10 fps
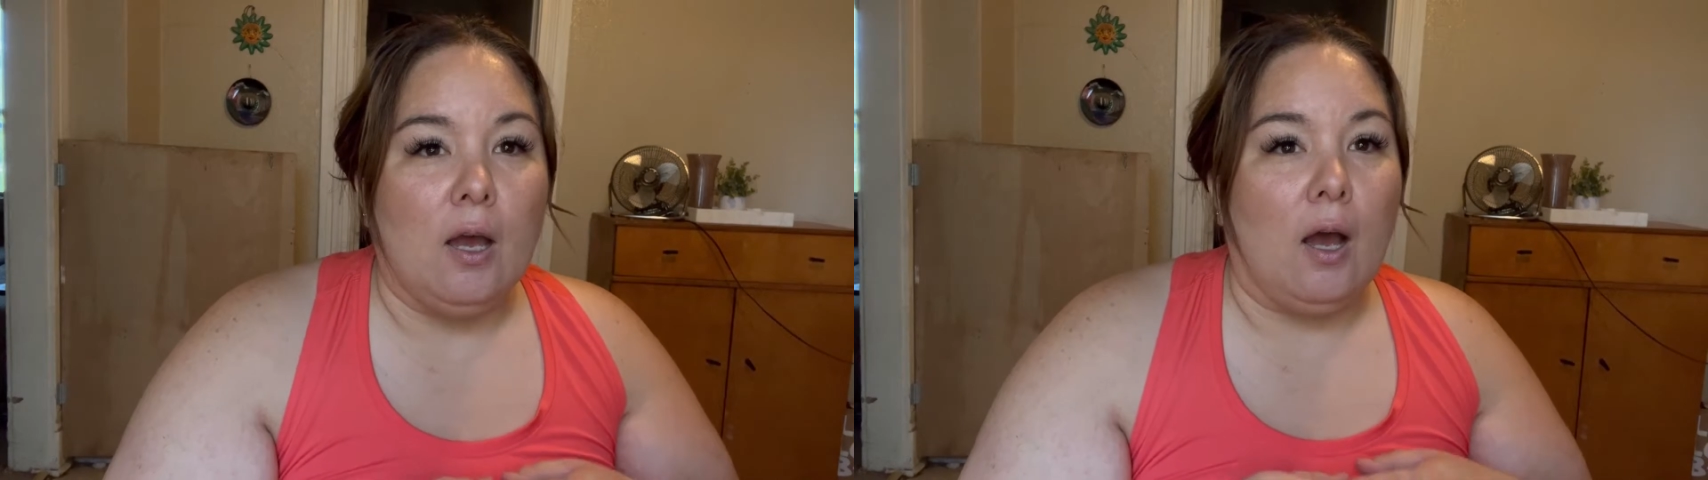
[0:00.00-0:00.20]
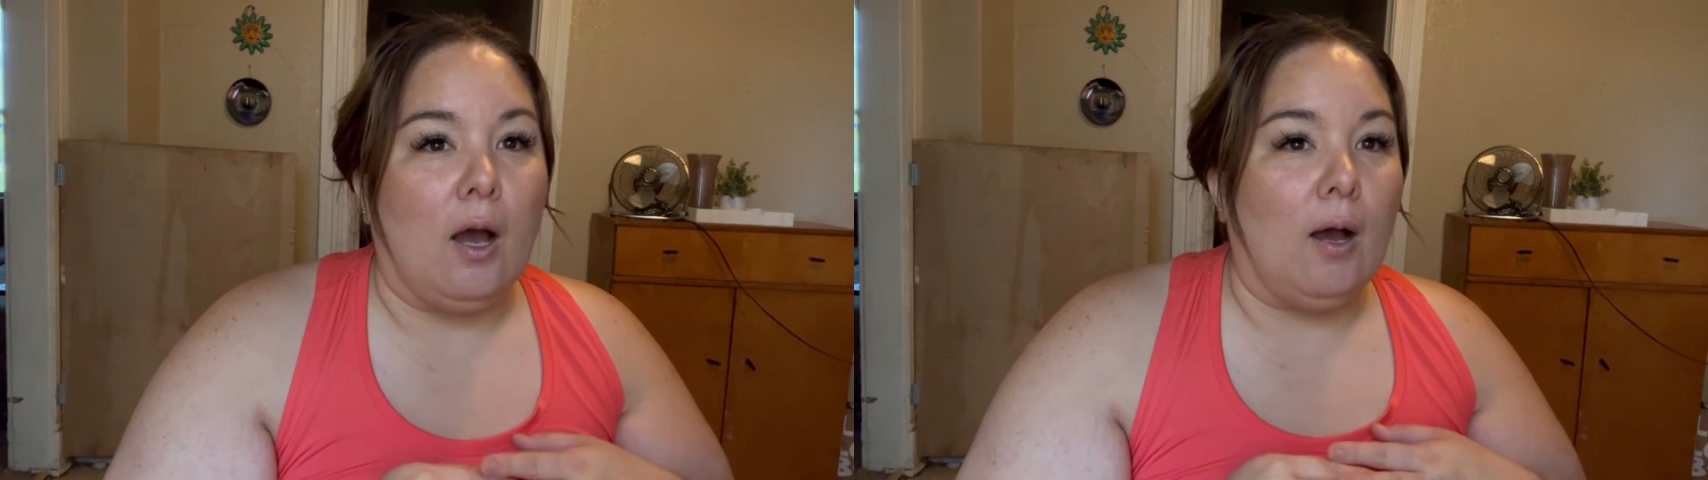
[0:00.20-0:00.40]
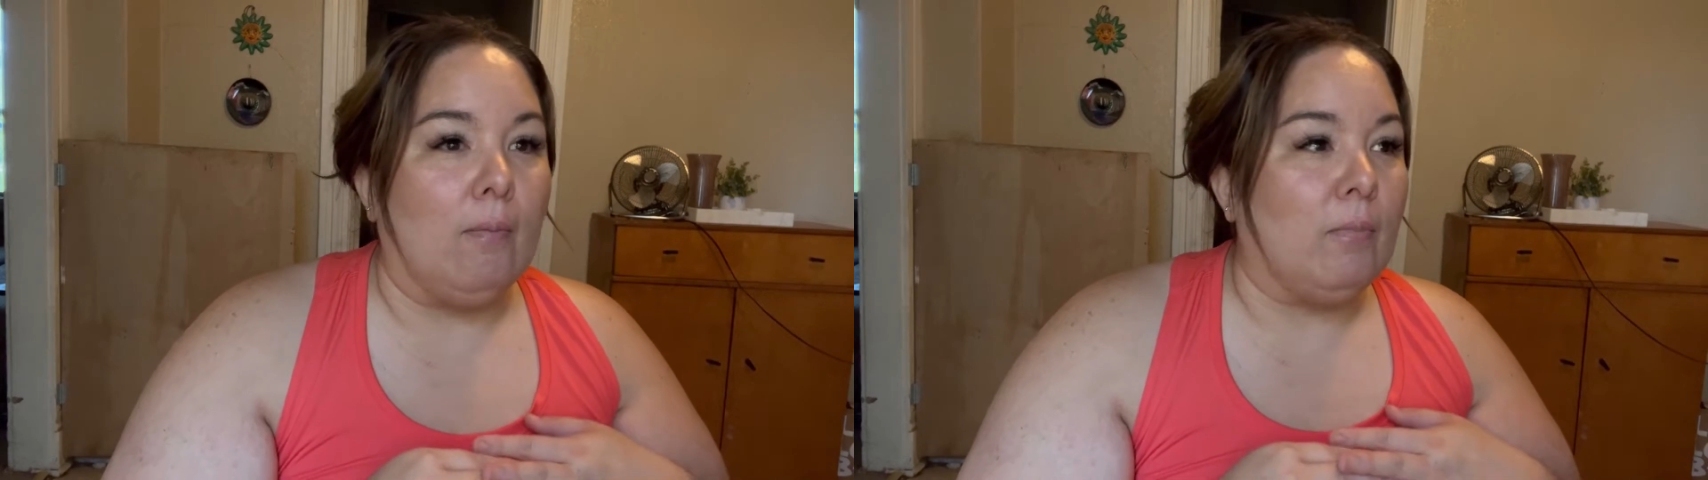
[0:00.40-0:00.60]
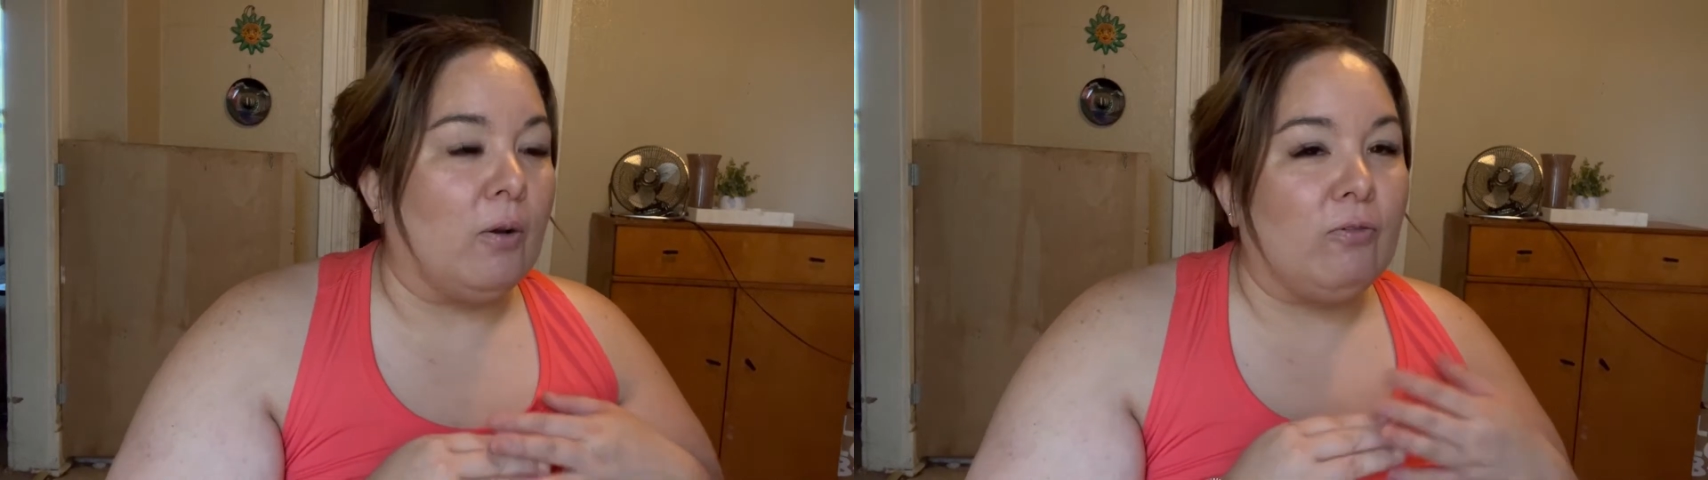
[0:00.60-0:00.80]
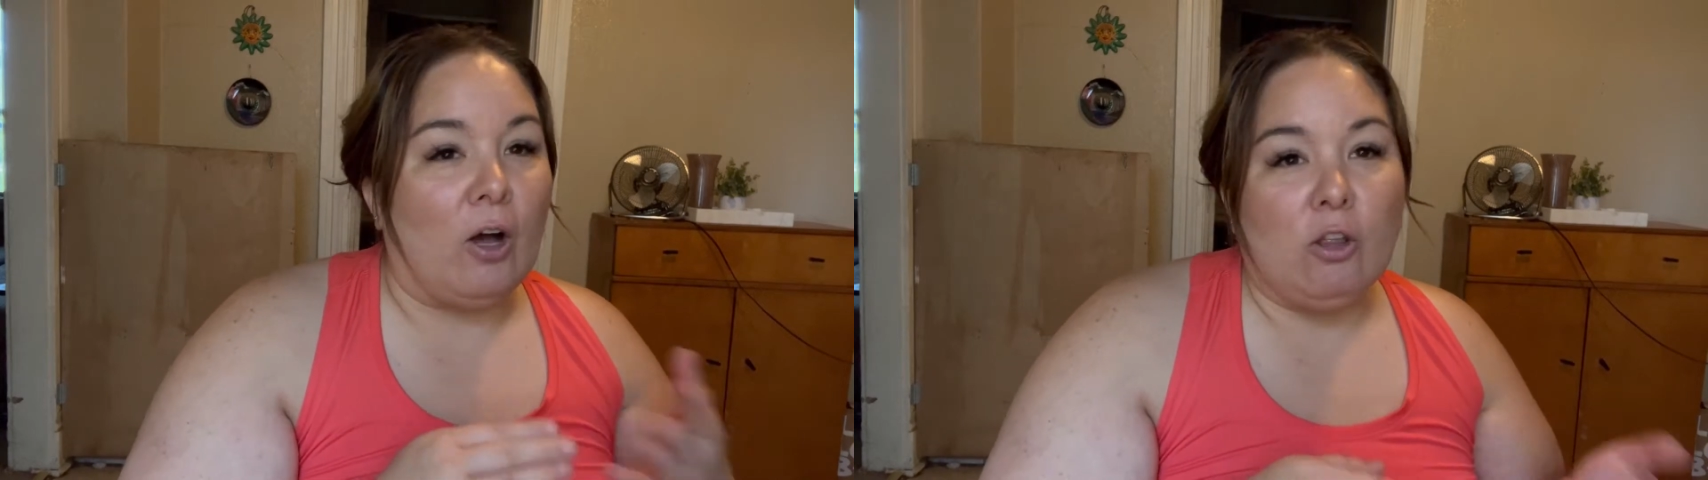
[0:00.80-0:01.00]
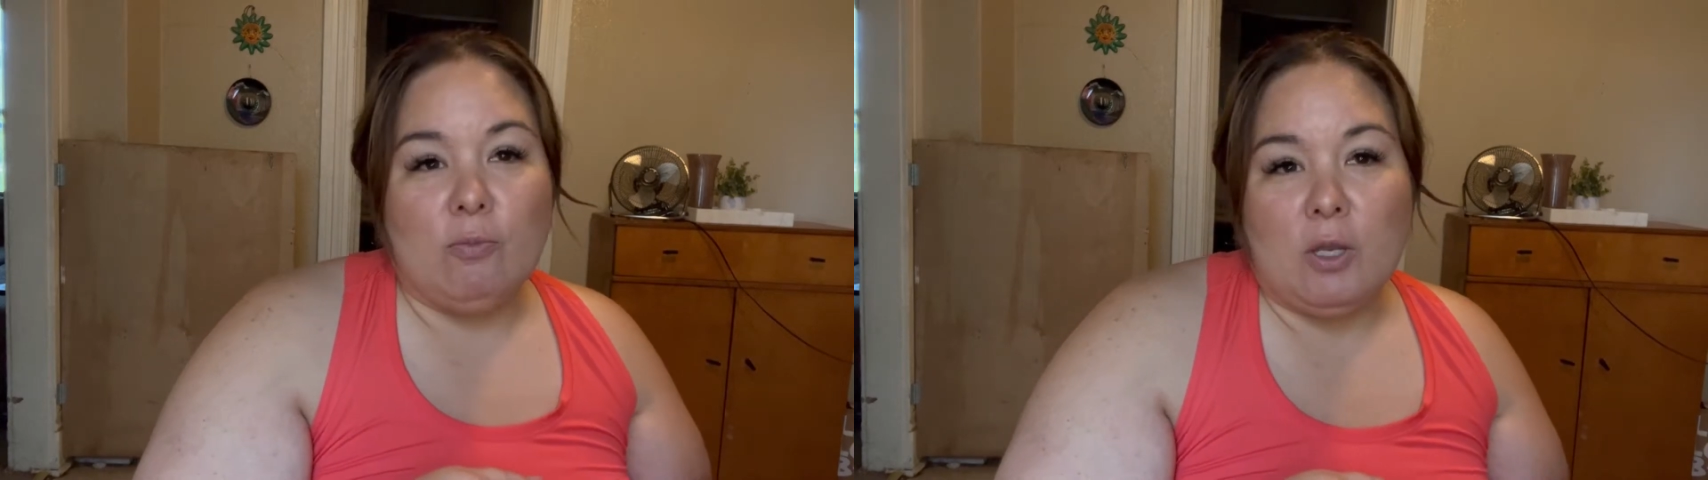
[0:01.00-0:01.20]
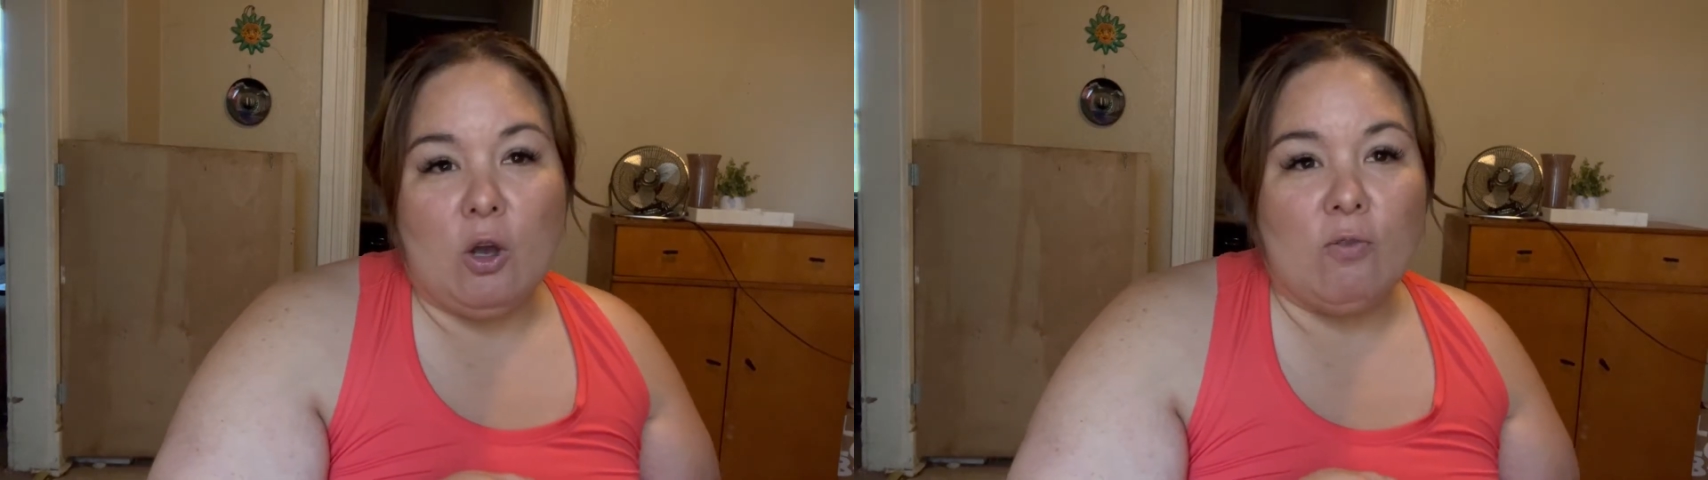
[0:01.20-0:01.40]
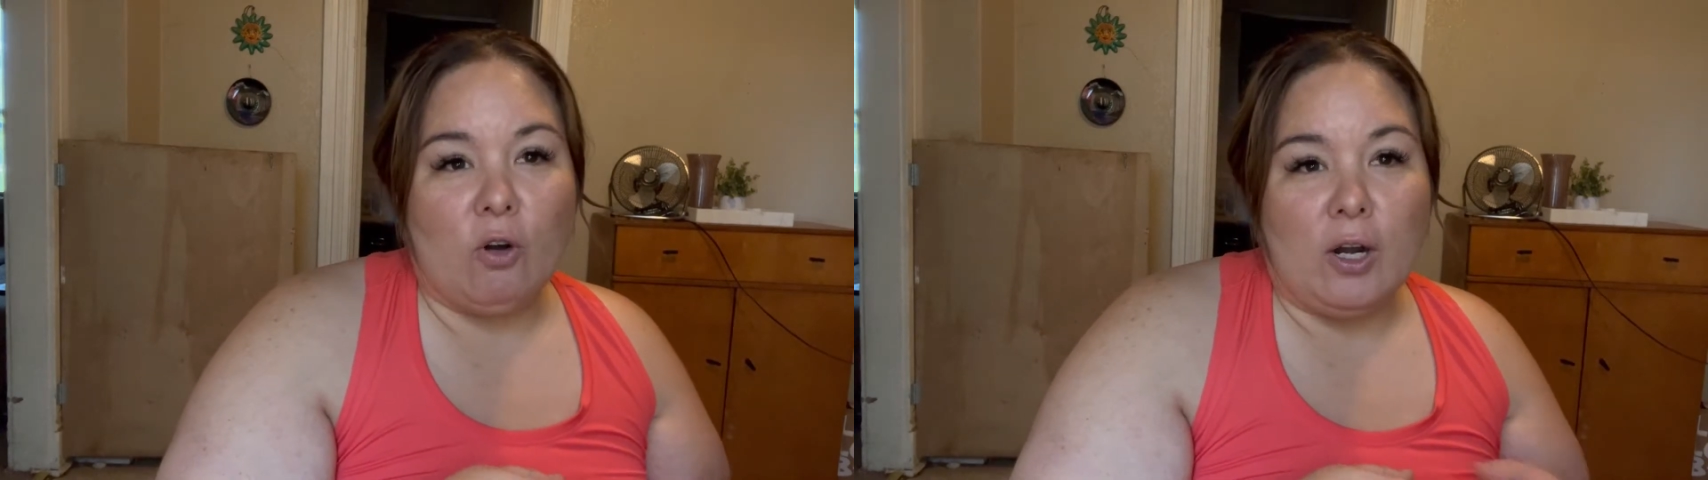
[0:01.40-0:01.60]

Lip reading: Follow me over